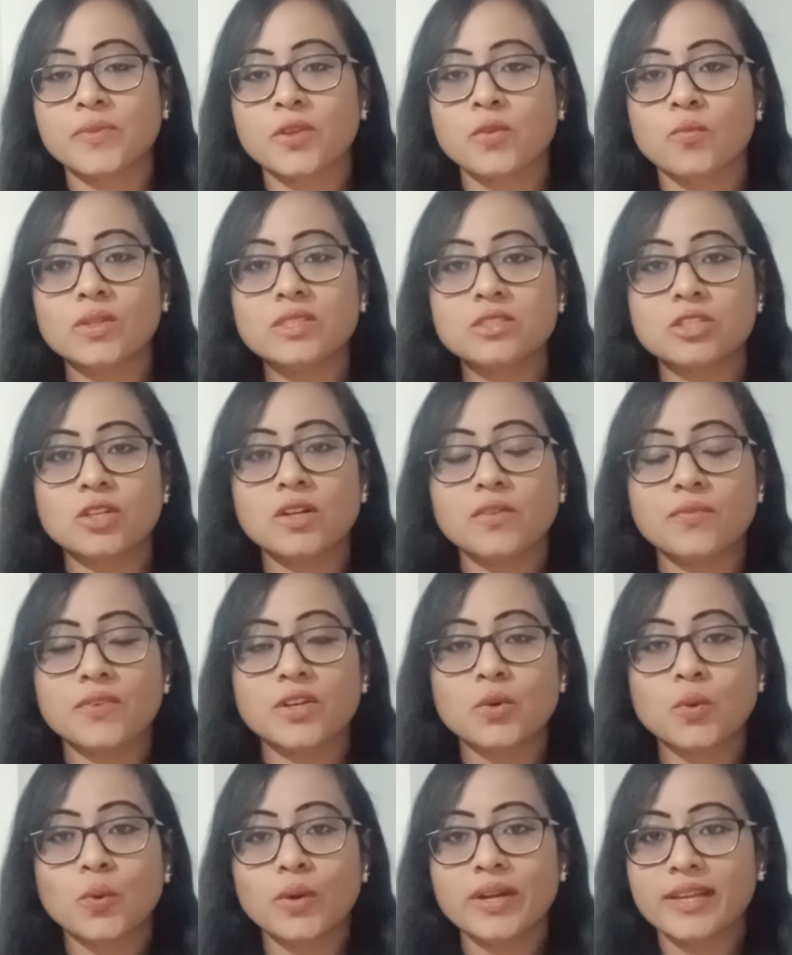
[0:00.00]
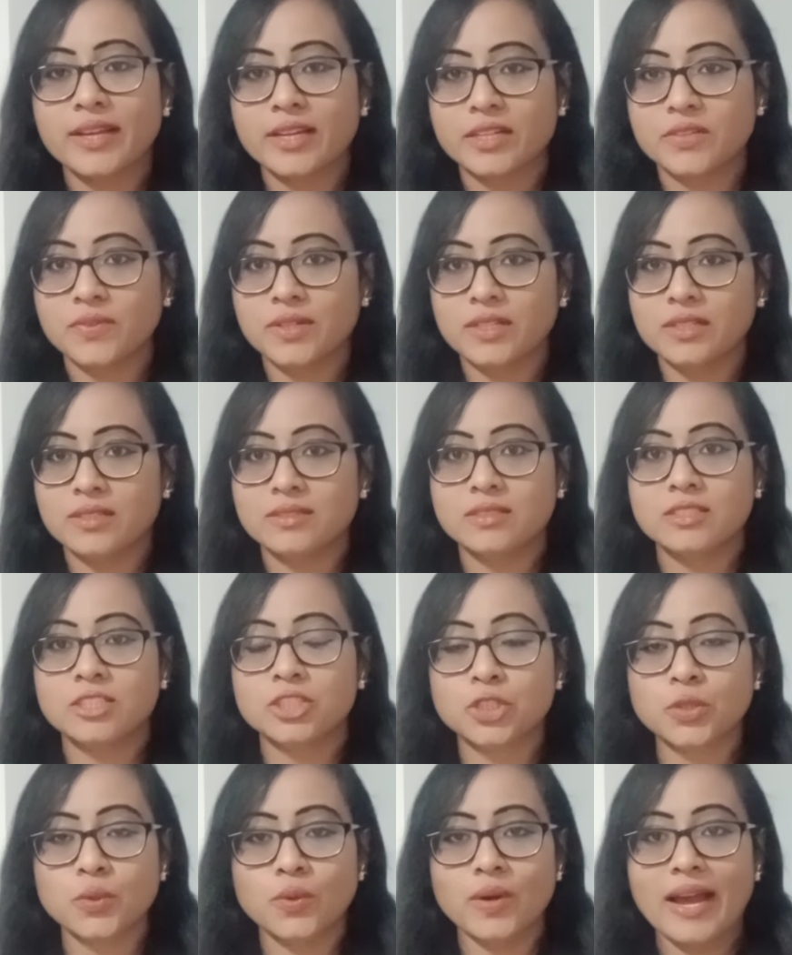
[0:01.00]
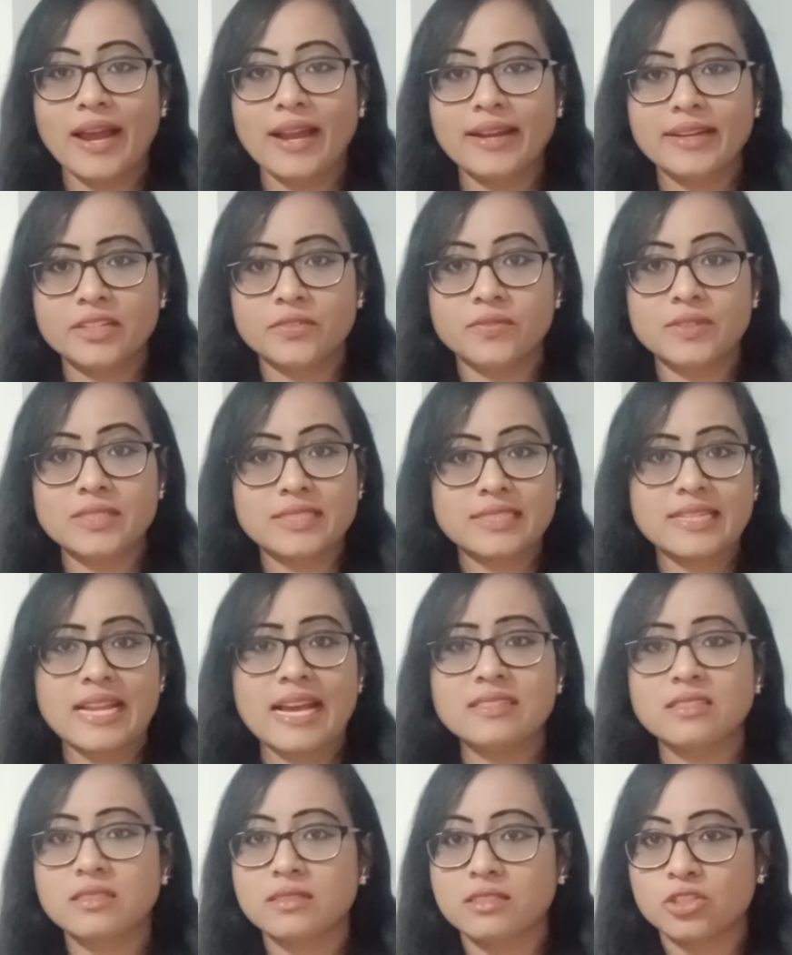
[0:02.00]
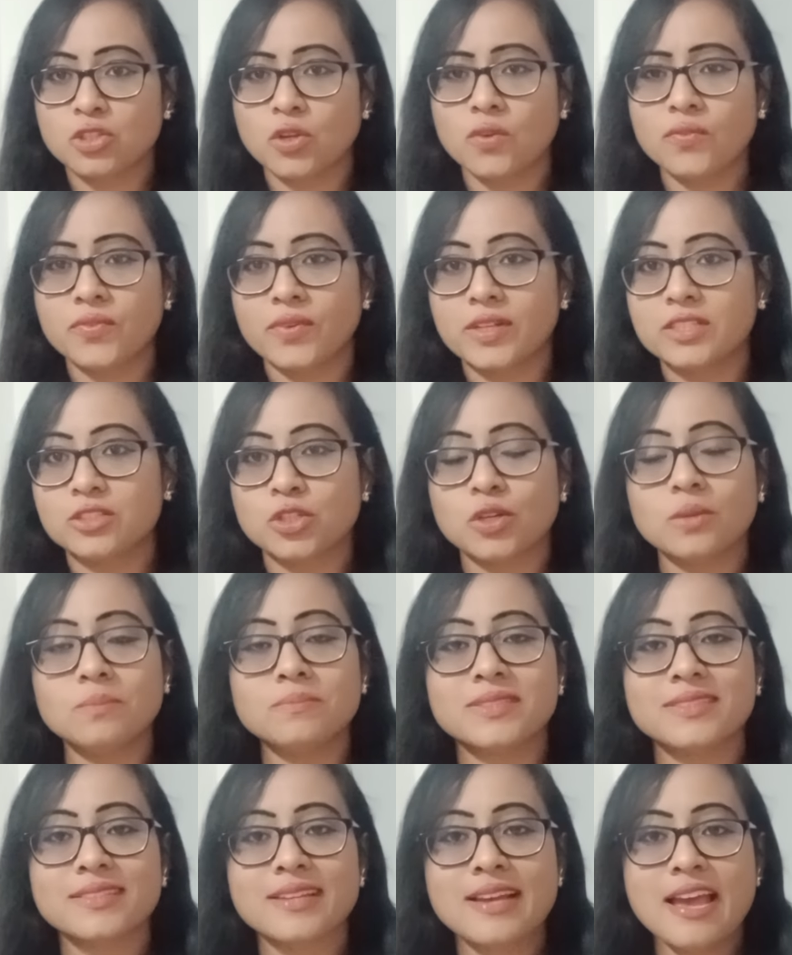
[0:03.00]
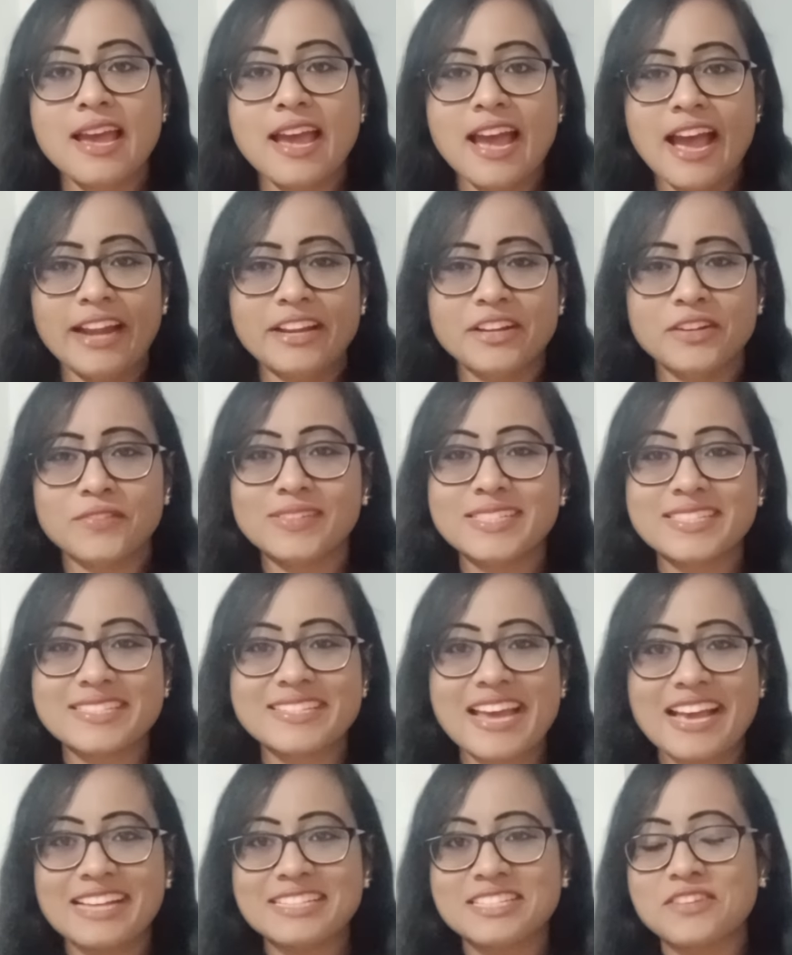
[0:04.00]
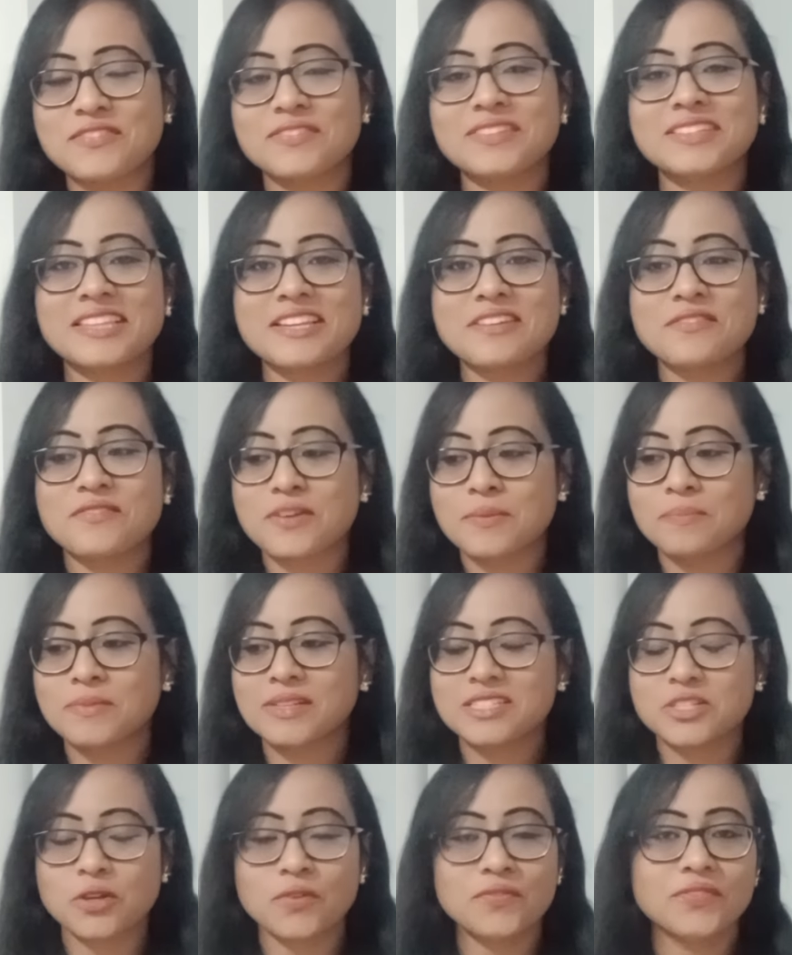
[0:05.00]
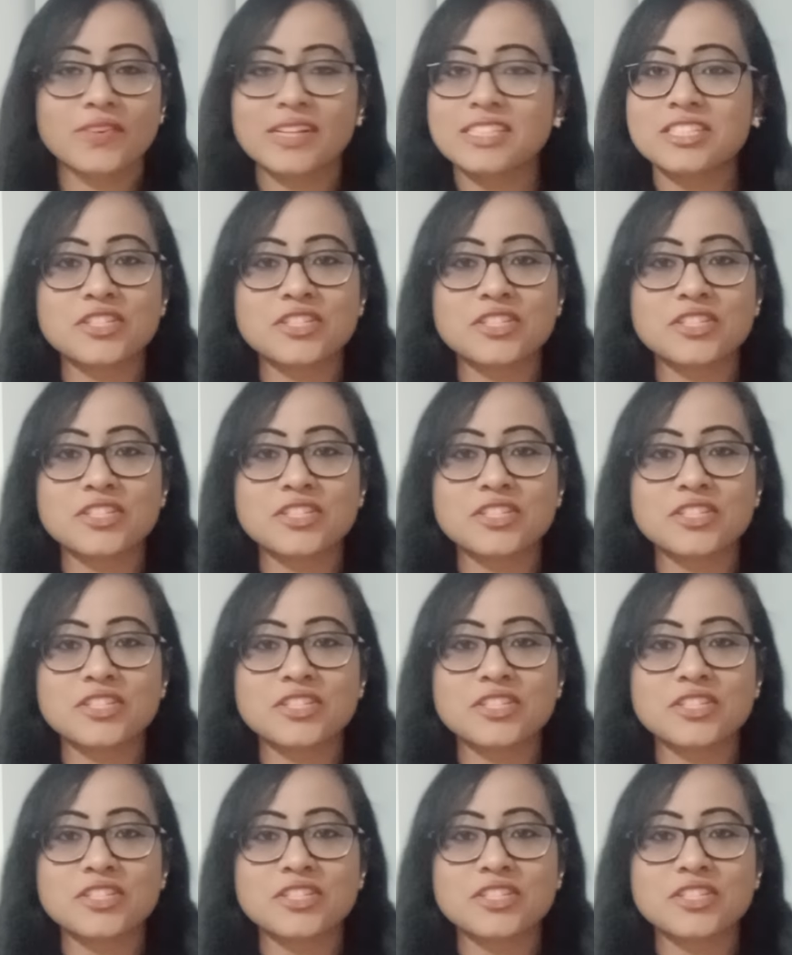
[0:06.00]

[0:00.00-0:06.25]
What sort of a coding it will do? And it will snatch the software jobs, and it will snatch everything from the softwares?